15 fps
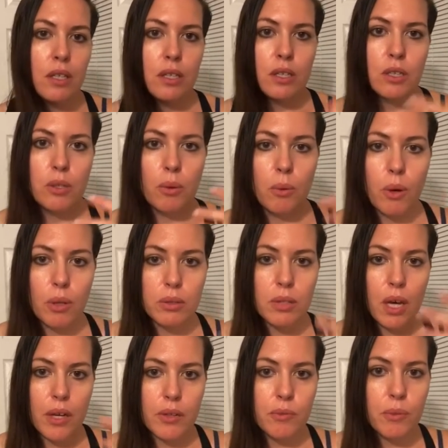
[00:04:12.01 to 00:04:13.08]
you know, a
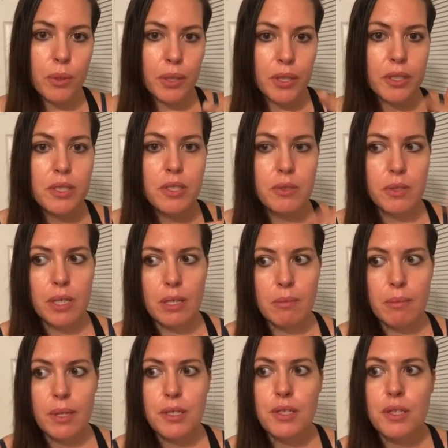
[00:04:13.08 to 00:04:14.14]
lot of work to get
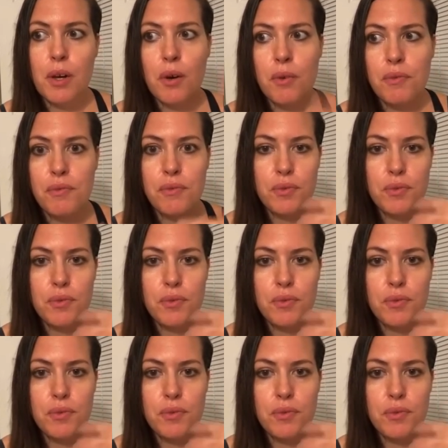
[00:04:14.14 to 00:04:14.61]
myself